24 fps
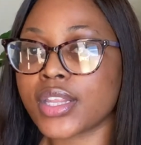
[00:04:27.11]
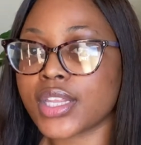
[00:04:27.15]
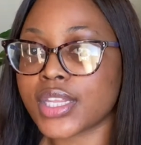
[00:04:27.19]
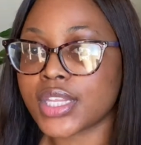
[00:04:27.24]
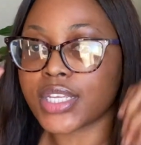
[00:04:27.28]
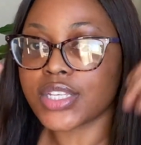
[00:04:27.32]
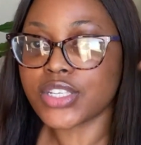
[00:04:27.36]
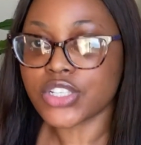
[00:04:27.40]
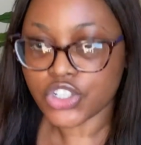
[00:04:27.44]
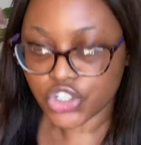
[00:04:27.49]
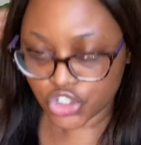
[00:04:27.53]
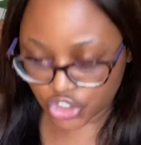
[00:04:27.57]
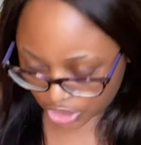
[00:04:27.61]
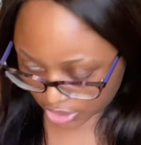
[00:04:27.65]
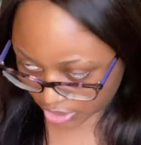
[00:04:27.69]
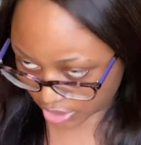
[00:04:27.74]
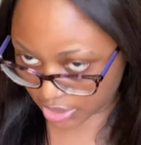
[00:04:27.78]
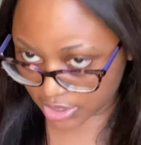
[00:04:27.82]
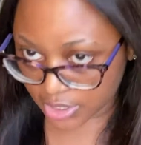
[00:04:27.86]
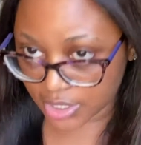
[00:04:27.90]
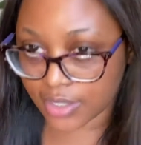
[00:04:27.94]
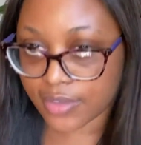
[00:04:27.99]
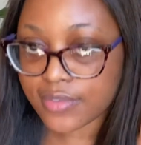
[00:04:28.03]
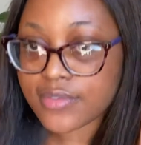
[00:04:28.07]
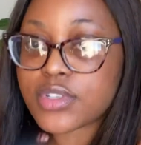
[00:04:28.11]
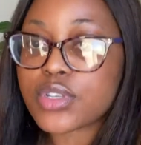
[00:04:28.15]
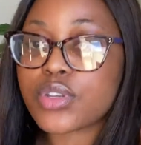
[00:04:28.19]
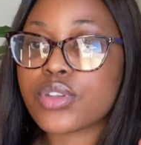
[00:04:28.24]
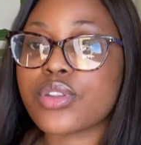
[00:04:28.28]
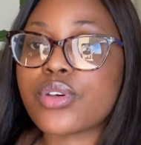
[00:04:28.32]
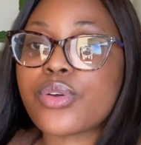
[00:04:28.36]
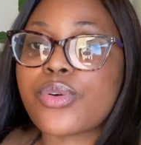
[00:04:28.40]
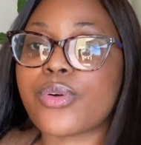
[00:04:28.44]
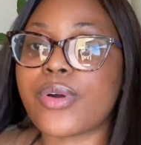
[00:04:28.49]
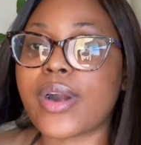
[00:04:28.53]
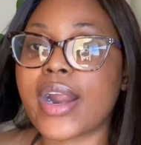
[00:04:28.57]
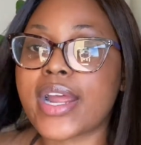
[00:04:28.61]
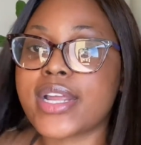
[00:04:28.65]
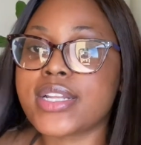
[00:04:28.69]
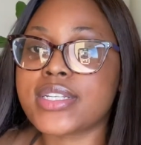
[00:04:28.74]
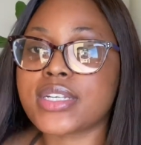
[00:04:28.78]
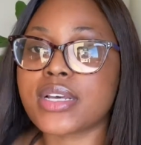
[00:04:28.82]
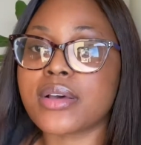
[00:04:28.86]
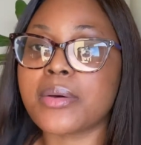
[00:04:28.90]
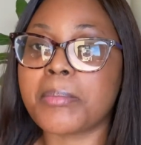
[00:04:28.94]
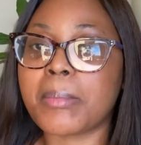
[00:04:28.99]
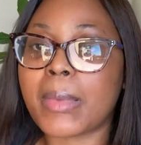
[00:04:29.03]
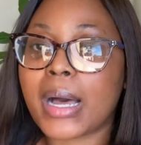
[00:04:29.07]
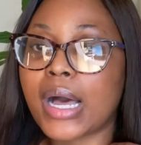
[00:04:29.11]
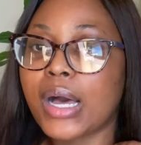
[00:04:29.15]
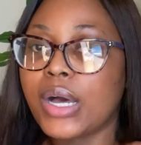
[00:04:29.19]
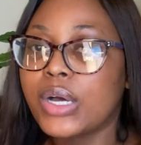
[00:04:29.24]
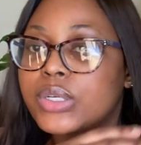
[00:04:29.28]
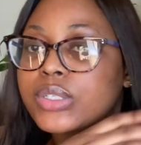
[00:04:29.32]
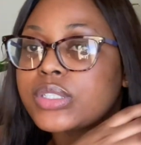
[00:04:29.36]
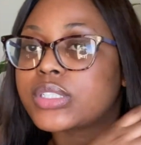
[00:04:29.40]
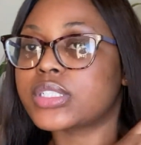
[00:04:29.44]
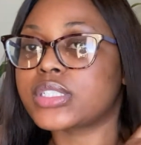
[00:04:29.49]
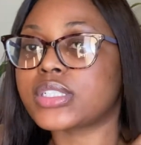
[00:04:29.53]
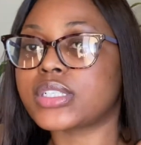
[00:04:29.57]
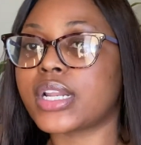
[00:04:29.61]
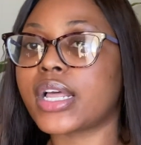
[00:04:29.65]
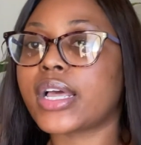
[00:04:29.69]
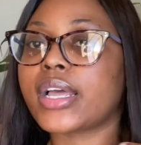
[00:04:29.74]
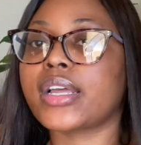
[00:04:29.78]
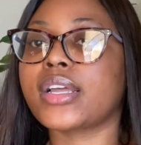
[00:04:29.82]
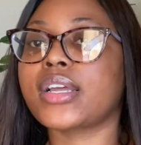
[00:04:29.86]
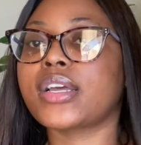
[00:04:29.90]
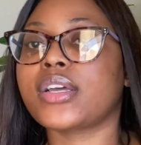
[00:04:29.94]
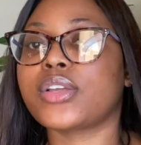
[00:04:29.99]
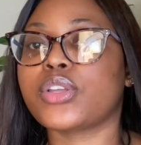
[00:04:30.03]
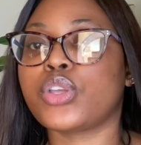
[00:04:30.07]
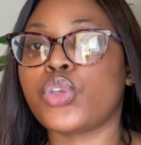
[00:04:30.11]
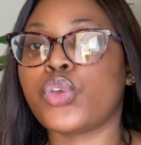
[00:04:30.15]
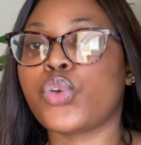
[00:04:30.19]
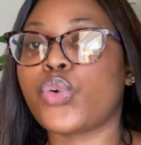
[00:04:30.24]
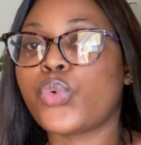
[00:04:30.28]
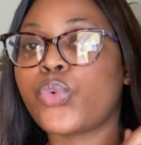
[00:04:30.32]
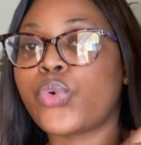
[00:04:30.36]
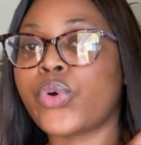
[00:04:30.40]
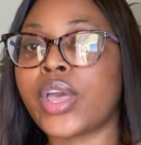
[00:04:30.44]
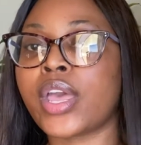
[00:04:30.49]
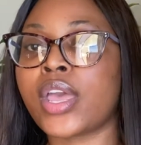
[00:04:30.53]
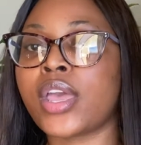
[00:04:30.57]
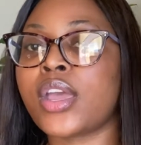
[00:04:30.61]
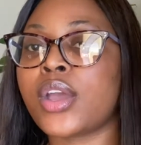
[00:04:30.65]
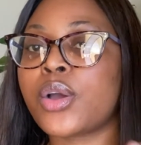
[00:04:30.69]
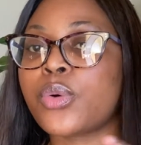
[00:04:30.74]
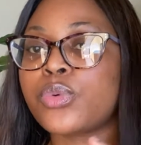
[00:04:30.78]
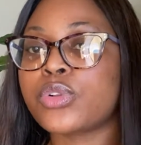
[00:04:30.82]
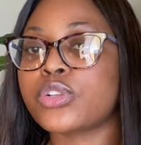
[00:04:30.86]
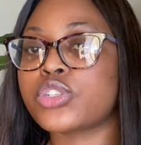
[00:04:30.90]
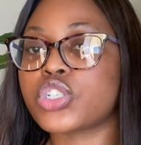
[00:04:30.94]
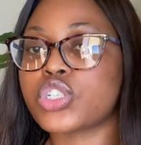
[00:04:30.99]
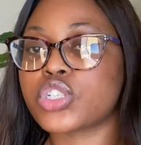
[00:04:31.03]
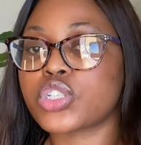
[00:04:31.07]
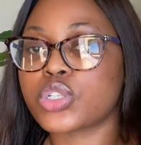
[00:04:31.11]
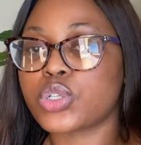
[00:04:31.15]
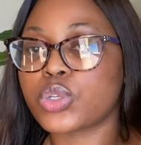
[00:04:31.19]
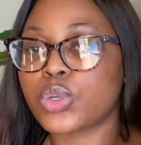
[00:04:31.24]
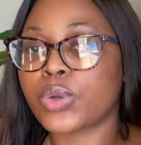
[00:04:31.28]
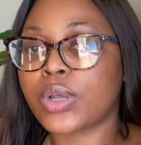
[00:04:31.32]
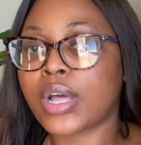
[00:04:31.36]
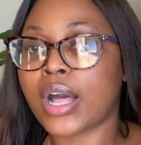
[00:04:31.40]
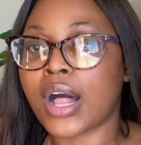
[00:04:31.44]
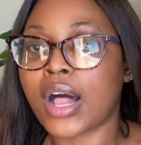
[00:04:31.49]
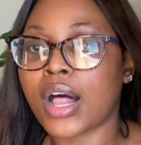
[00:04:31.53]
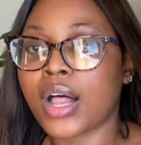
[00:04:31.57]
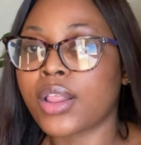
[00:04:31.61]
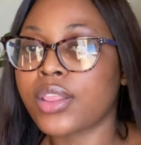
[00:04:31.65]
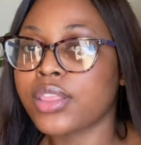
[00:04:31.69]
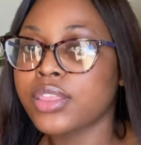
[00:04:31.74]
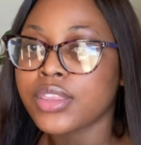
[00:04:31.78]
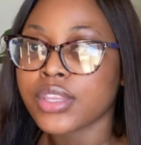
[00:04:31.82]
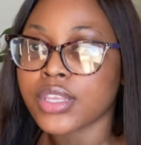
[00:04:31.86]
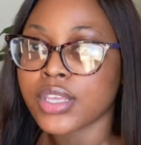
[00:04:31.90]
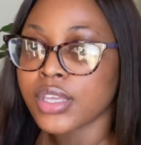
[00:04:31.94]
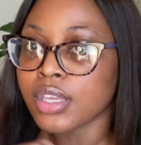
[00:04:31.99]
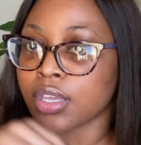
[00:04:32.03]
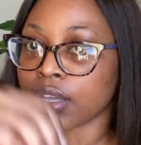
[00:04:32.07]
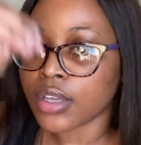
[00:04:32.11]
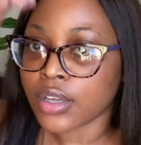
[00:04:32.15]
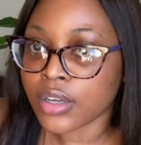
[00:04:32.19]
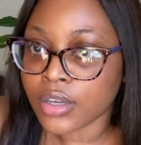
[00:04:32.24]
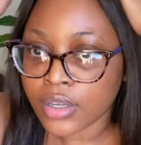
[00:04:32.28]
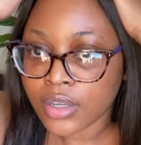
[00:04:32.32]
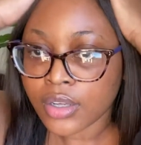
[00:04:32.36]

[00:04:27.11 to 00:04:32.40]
This just gives you the right amount. Like your hair will just look healthy,